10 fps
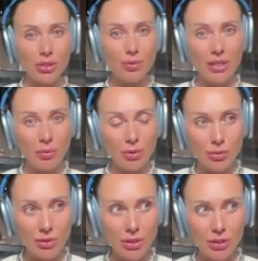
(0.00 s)
when I was
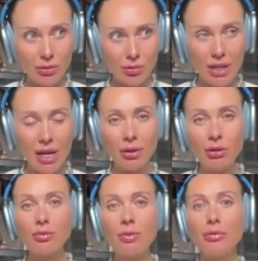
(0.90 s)
23, I
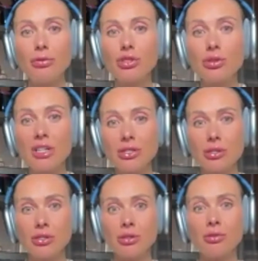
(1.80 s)
got my first
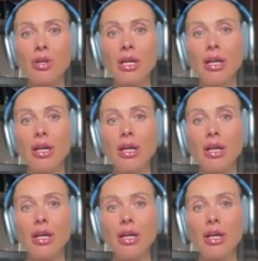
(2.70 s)
master's degree